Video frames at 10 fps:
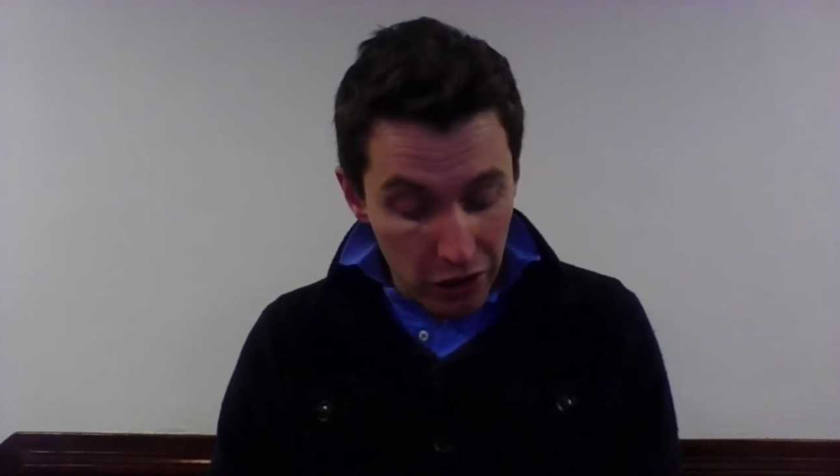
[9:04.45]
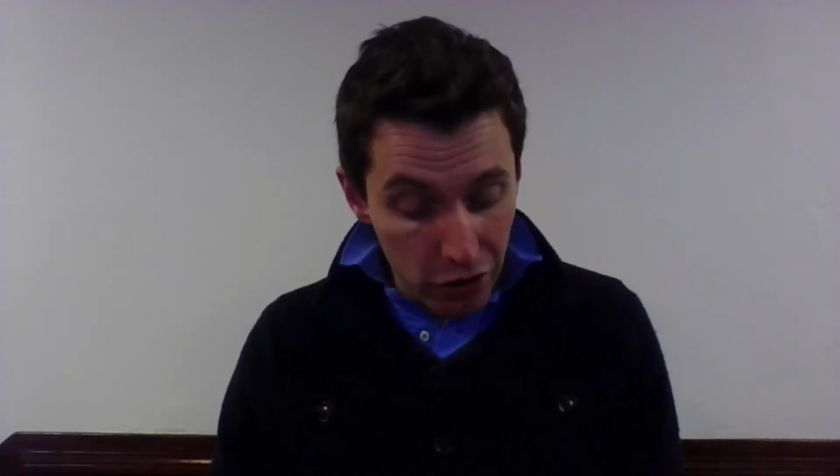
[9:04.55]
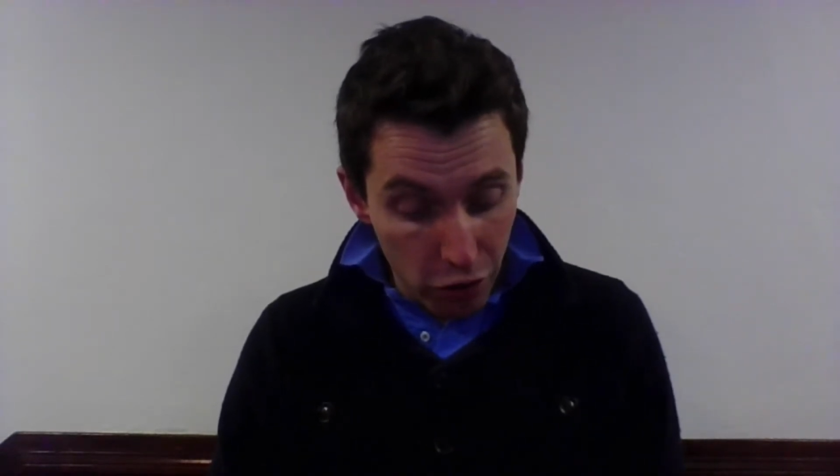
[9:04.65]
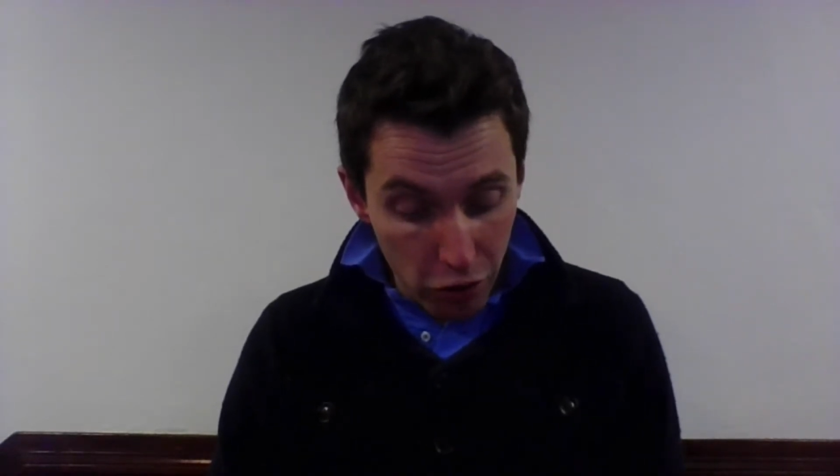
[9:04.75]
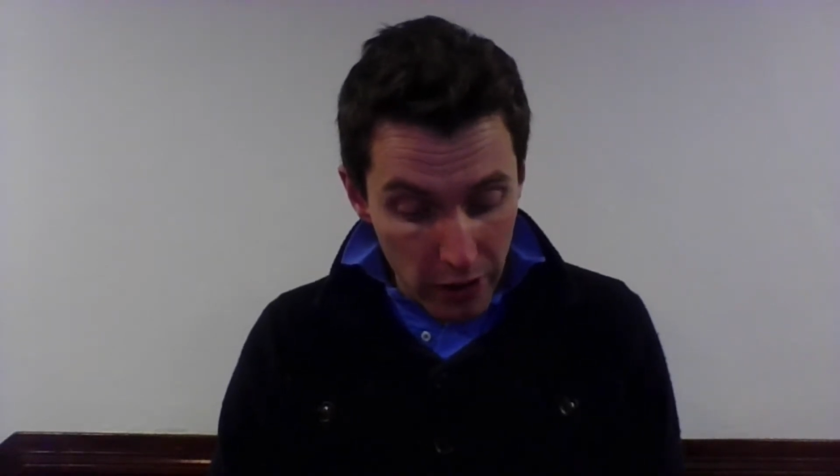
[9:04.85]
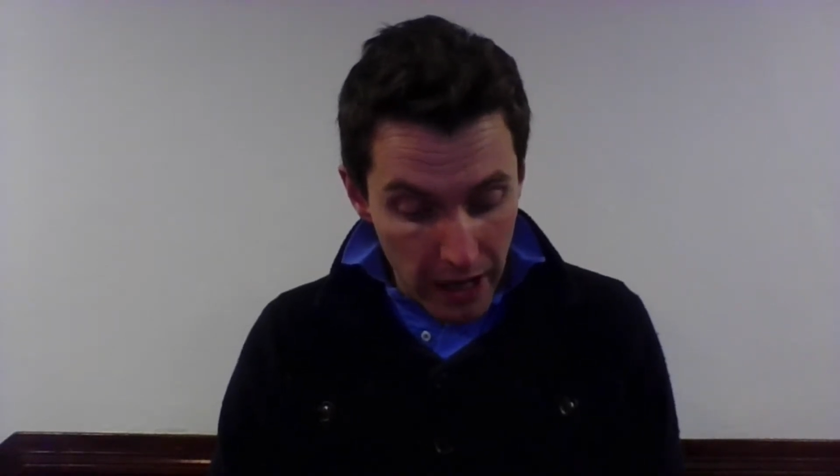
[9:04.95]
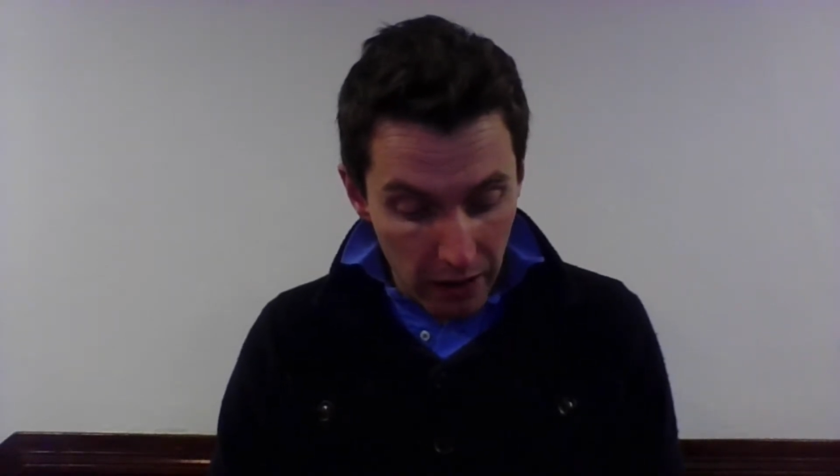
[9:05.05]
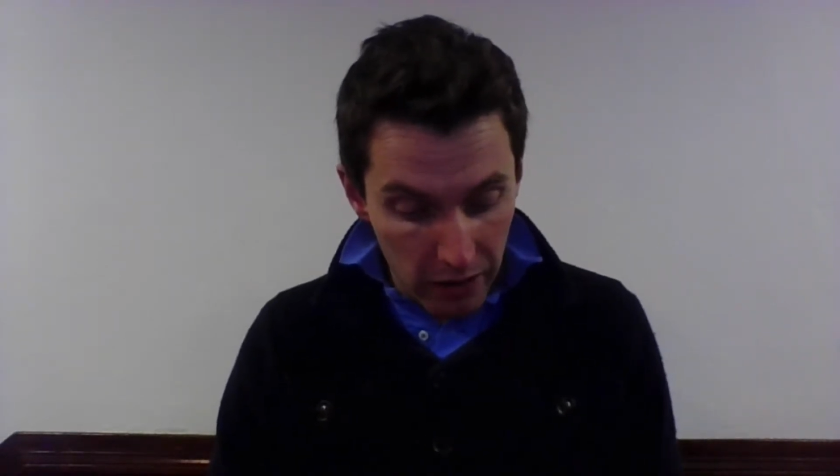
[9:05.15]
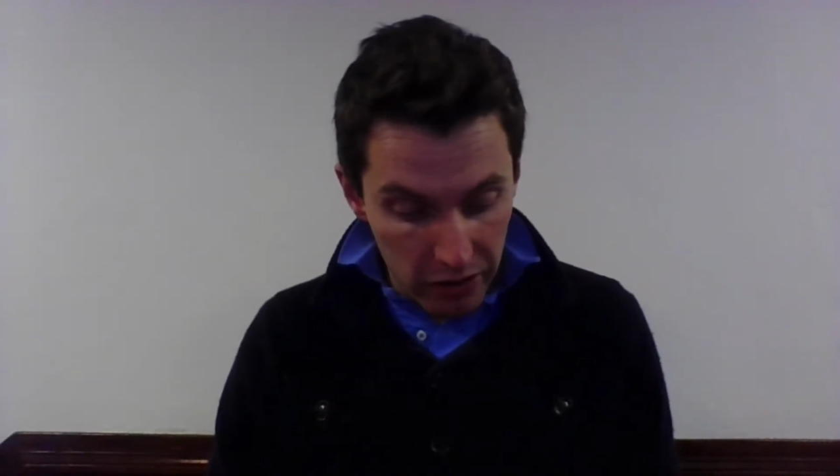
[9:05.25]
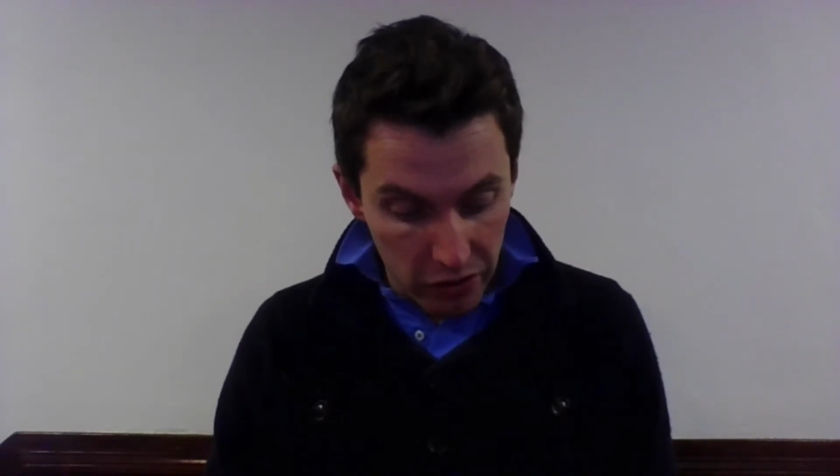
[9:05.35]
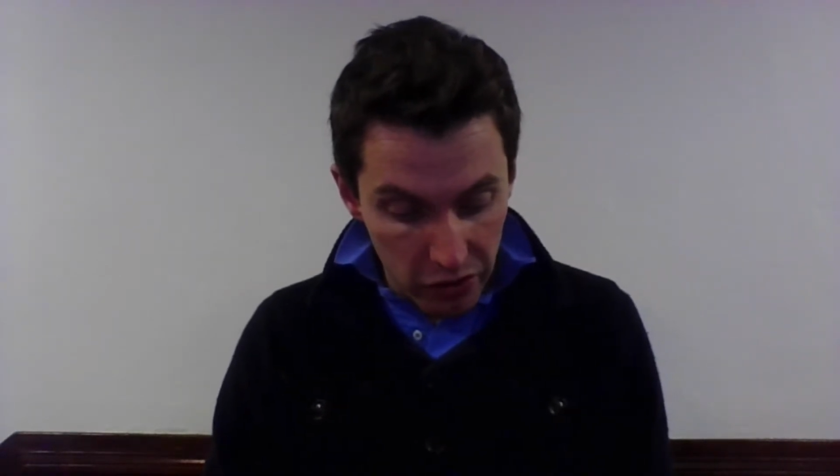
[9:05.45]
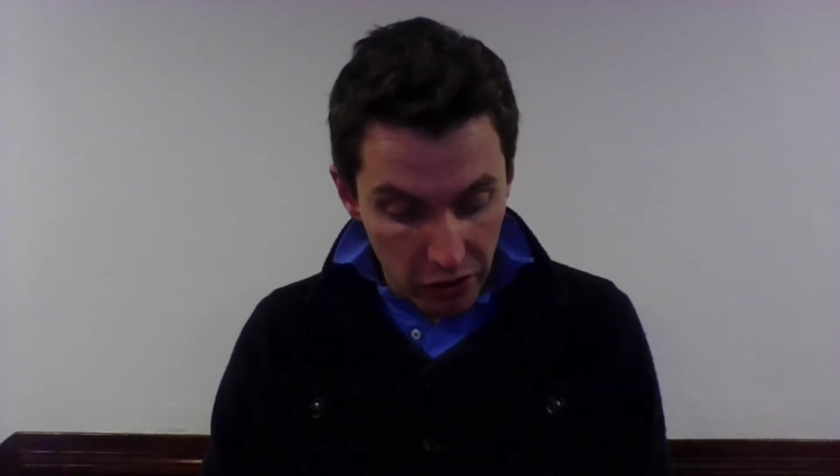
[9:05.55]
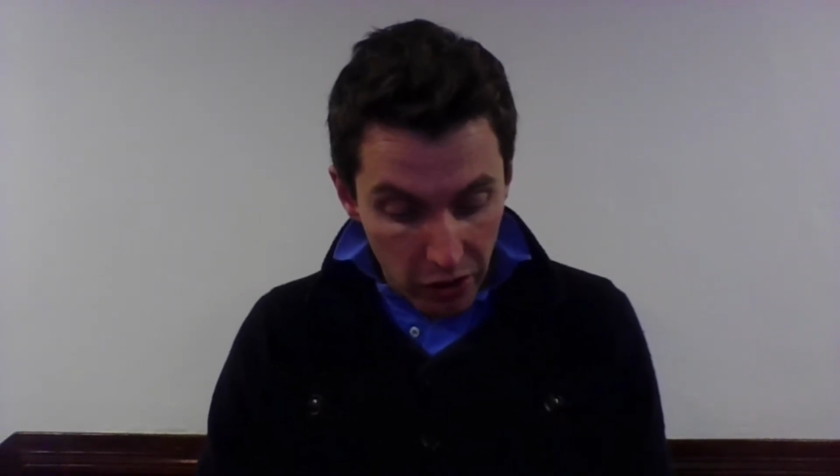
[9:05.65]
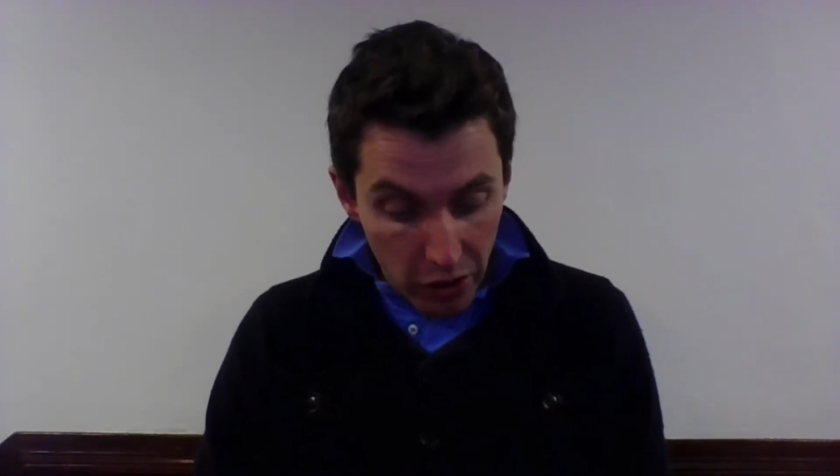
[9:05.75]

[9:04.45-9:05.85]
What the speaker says: your inheritance,